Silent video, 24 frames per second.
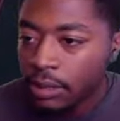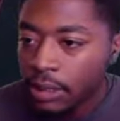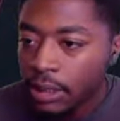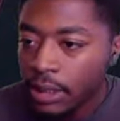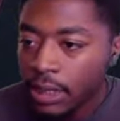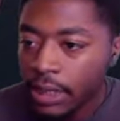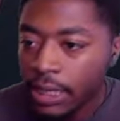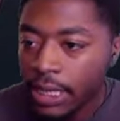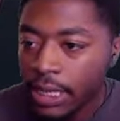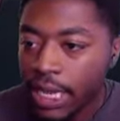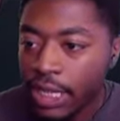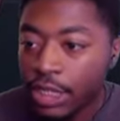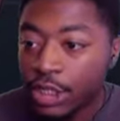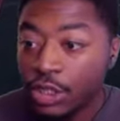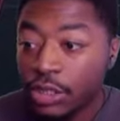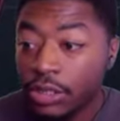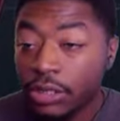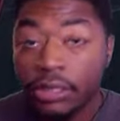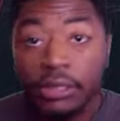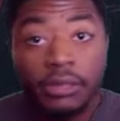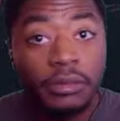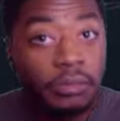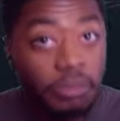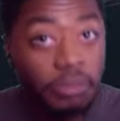he can
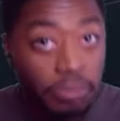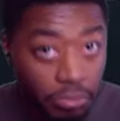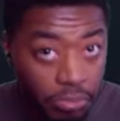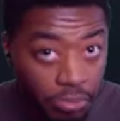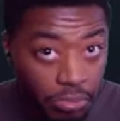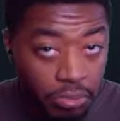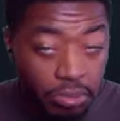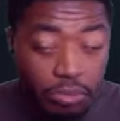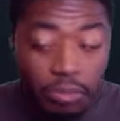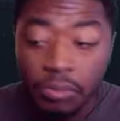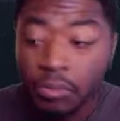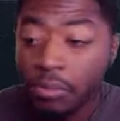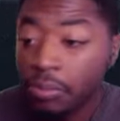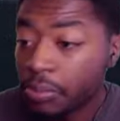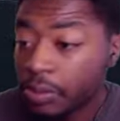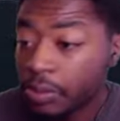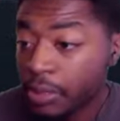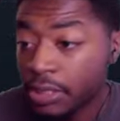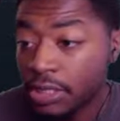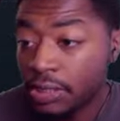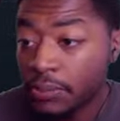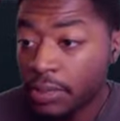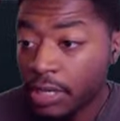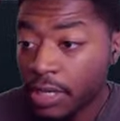actually
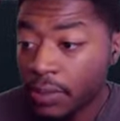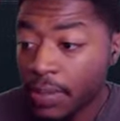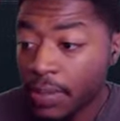bring somebody